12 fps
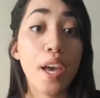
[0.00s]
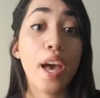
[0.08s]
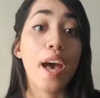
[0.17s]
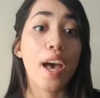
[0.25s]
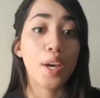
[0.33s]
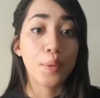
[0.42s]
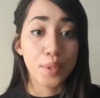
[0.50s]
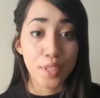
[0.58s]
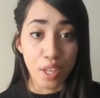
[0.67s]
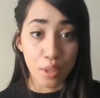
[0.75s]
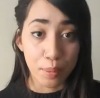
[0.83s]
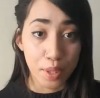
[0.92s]
I will now
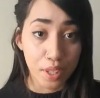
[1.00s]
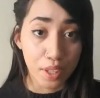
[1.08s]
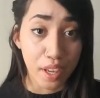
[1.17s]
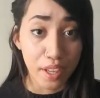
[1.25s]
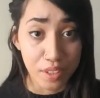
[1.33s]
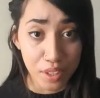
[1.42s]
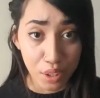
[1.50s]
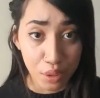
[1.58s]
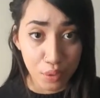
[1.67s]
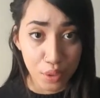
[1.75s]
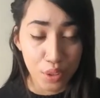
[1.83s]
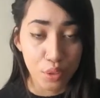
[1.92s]
be handing over
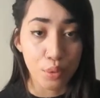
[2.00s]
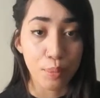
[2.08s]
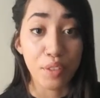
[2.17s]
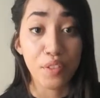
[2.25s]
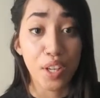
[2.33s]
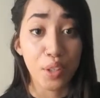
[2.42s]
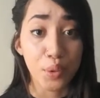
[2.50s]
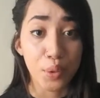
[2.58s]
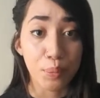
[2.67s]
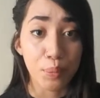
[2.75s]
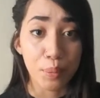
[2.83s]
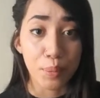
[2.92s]
to my fellow group
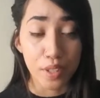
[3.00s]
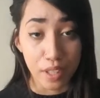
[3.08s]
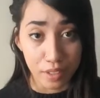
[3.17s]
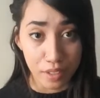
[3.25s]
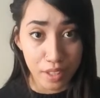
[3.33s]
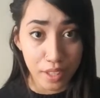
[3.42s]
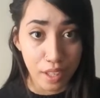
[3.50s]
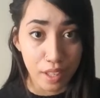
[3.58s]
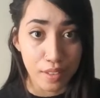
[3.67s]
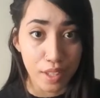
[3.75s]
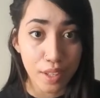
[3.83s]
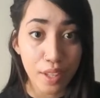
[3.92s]
member Nandini
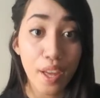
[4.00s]
Kaza.